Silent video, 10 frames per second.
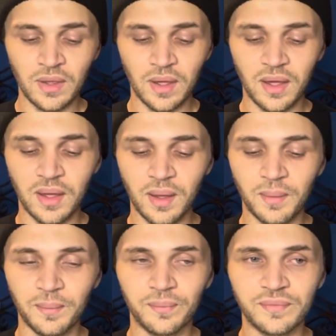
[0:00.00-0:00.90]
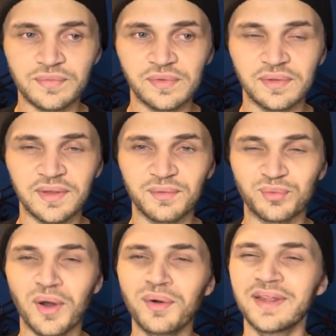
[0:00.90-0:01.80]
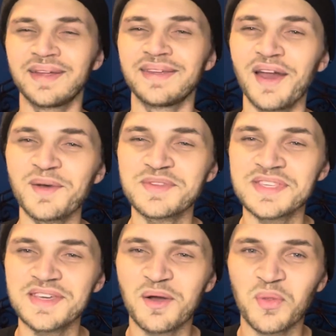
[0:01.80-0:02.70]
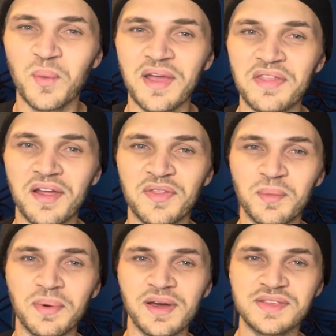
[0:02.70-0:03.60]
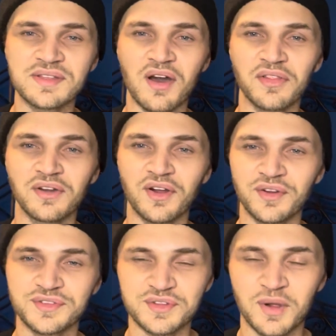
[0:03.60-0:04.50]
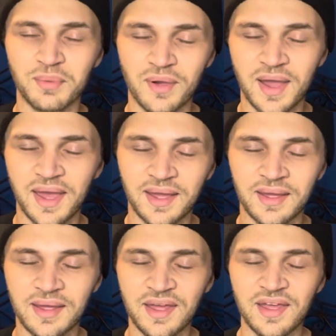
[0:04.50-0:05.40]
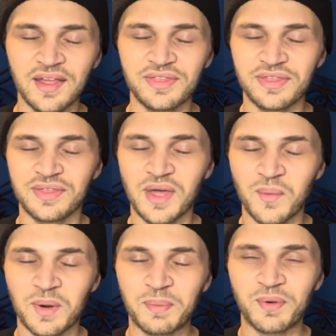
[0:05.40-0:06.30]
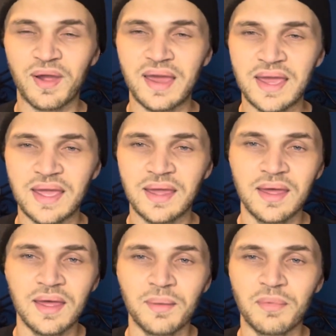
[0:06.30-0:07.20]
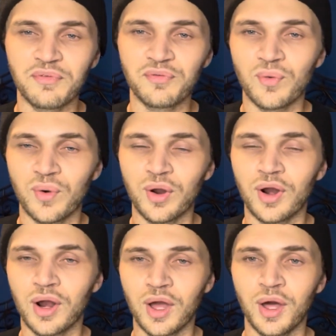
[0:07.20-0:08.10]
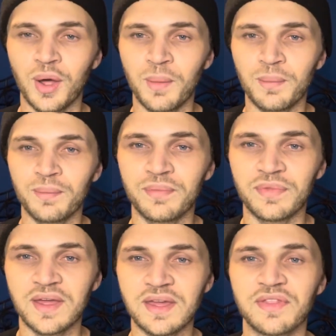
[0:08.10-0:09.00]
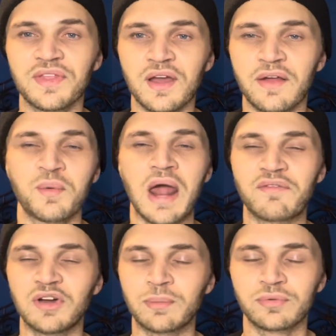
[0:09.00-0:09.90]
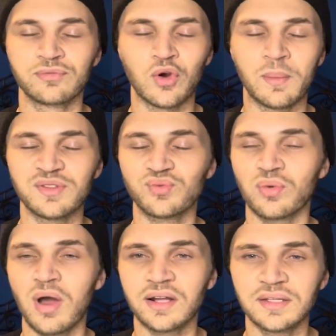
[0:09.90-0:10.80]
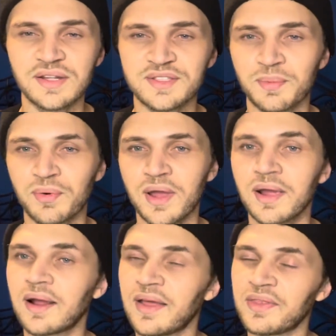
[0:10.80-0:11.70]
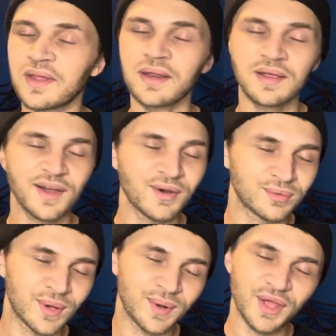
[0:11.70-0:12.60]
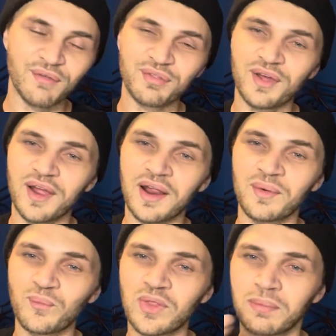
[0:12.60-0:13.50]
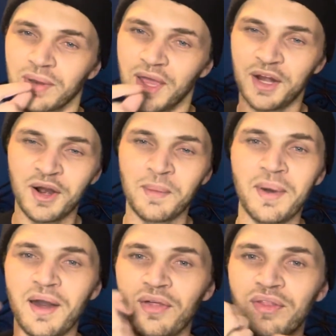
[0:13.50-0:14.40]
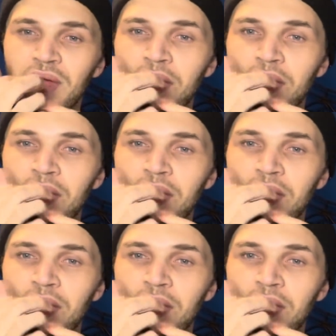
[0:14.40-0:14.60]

Um, roll, y'all see on the way there in the bus, all the girls start praying. They want to pray before um, they get there. They want to have a good performance. Rock leads the prayer, and then here go Rolly over there with a blunt in her mouth.